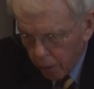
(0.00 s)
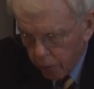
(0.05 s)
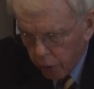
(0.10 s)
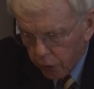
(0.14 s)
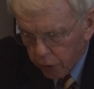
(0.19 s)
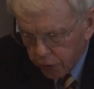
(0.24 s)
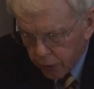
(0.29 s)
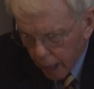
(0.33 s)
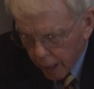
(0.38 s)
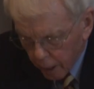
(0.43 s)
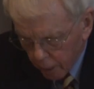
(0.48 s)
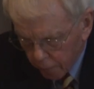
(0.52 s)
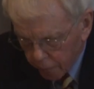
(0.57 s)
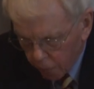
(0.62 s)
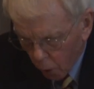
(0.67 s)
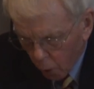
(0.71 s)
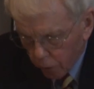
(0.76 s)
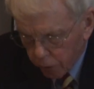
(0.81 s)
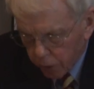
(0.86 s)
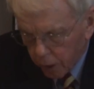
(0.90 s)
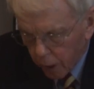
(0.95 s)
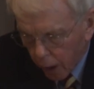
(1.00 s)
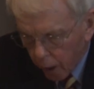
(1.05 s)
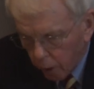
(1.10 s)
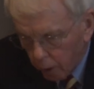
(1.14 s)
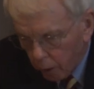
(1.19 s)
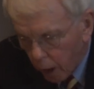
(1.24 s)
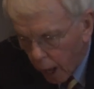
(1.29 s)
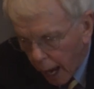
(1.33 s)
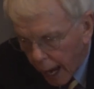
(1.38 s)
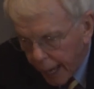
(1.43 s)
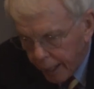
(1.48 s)
The state of North
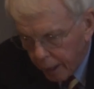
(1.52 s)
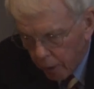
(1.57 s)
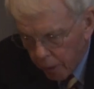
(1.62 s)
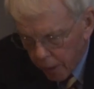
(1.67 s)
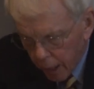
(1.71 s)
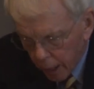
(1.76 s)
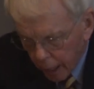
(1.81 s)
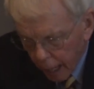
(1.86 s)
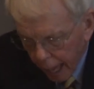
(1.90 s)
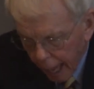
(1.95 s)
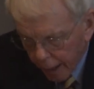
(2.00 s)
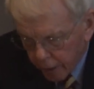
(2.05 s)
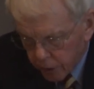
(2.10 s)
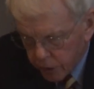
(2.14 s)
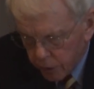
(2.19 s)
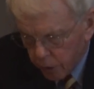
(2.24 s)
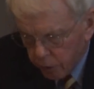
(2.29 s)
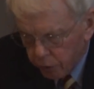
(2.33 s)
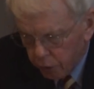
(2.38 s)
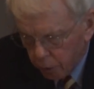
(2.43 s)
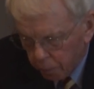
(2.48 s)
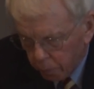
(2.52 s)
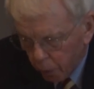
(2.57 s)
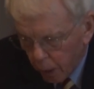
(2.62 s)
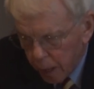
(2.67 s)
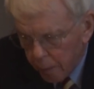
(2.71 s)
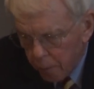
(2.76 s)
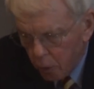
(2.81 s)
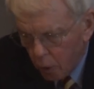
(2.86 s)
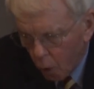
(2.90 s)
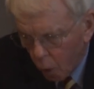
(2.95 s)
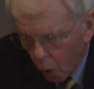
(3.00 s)
Carolina then asked the
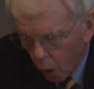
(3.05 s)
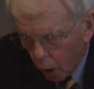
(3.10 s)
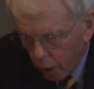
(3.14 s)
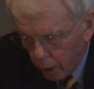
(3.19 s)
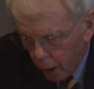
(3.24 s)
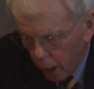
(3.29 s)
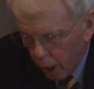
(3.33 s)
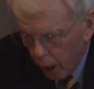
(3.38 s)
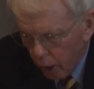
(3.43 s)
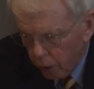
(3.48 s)
Supreme Court